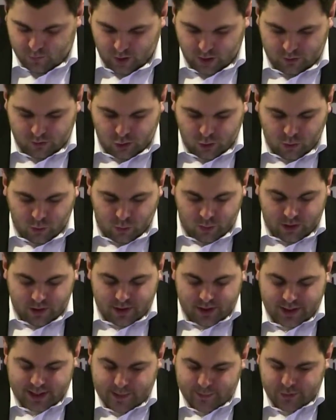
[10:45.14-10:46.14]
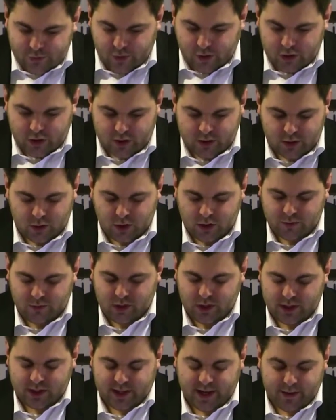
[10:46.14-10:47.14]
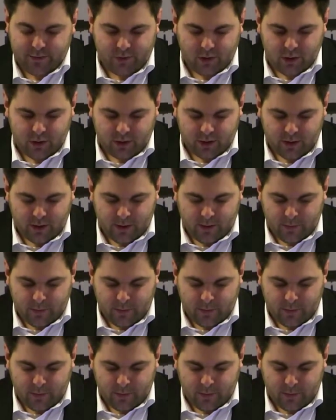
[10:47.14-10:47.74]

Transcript: So we did a substructure search for this scaffold